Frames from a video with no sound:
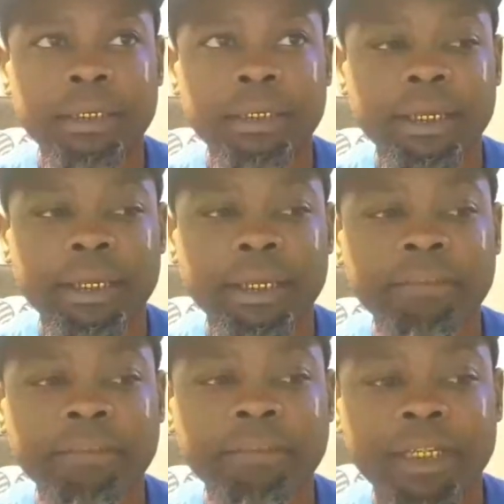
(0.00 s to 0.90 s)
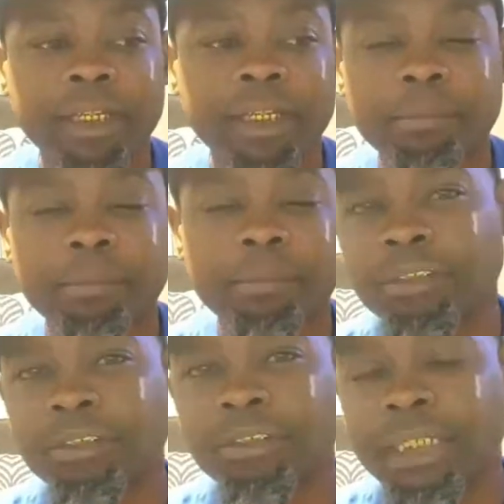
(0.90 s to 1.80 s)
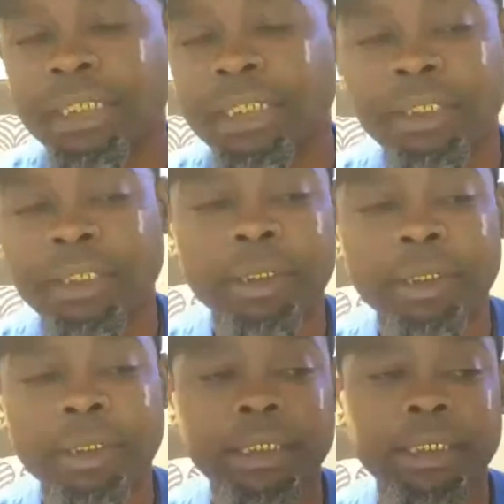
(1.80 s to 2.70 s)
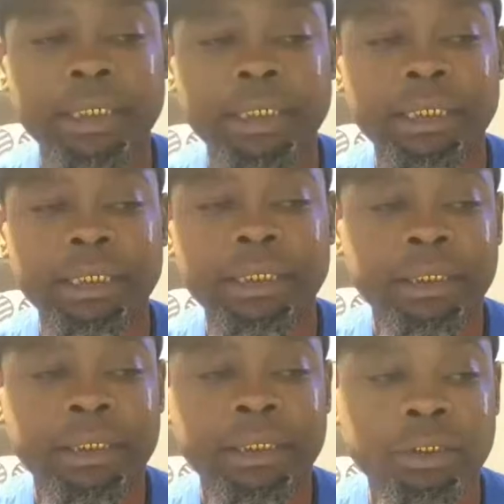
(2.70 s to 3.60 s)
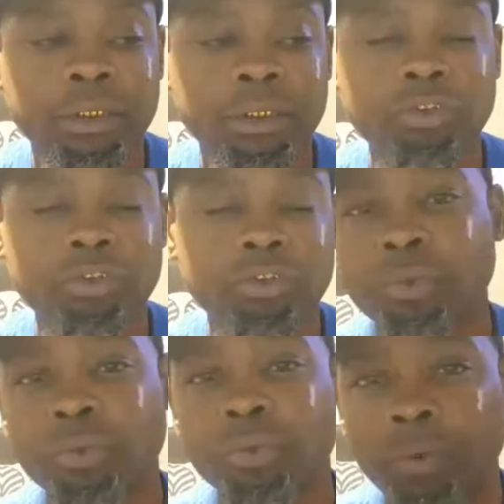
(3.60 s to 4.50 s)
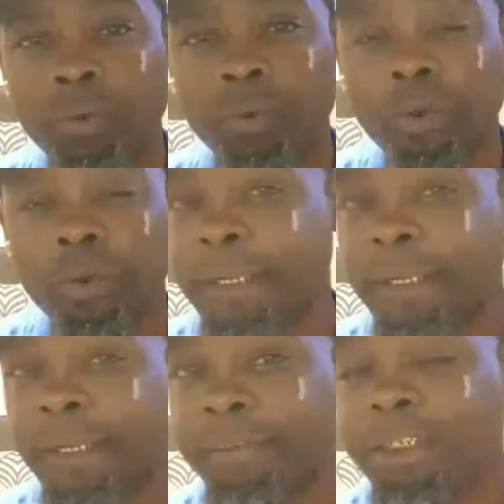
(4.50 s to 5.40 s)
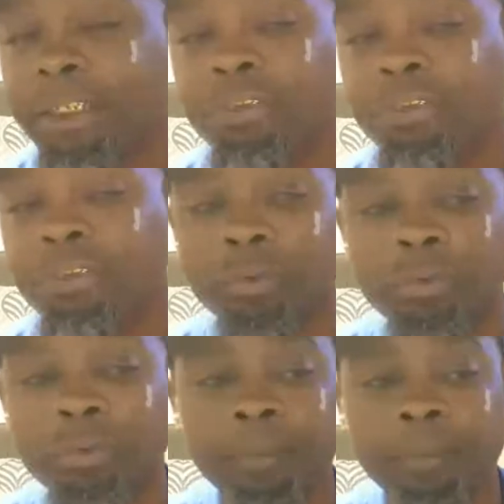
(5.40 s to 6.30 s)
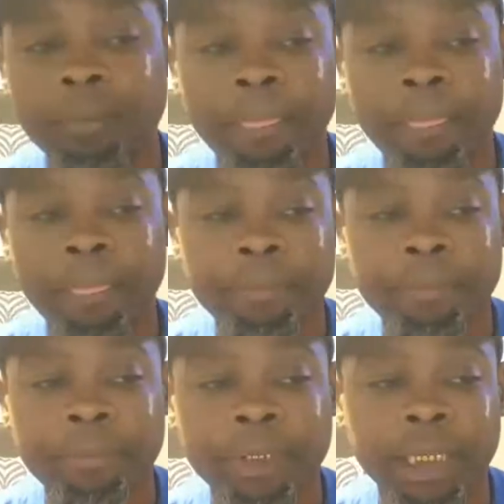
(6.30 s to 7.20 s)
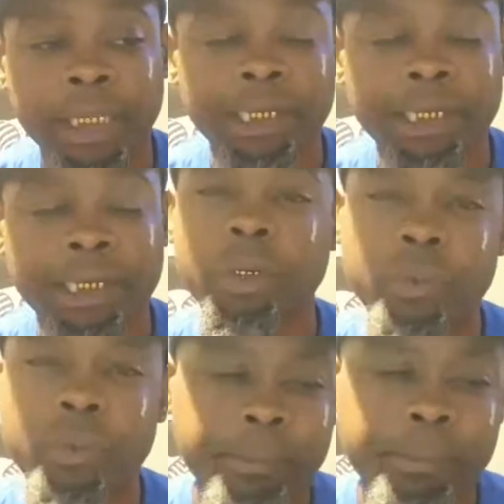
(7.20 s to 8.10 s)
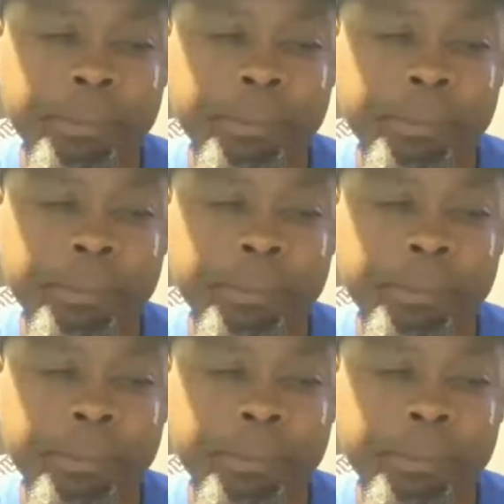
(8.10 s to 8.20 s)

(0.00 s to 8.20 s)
even if the information isn't completely true, or if it is true, it'll blow it up in a